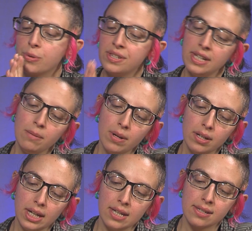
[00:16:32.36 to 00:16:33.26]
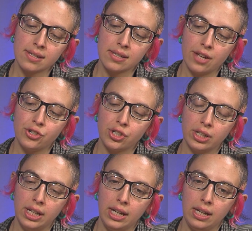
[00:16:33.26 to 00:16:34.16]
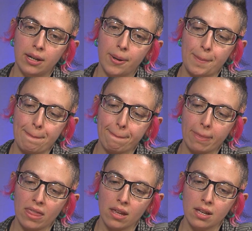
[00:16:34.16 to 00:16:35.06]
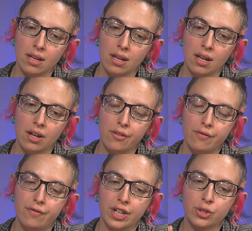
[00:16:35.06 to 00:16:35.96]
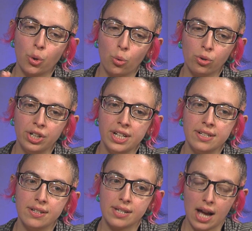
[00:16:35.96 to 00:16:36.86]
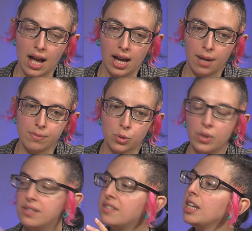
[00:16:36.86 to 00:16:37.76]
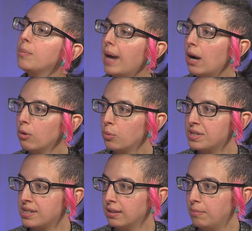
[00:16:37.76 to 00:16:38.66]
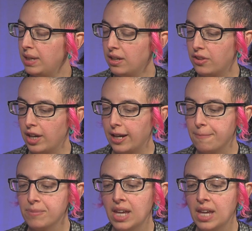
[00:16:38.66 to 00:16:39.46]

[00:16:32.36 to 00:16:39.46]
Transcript: steampunk is essentially Victorian times when steam power was still a big thing.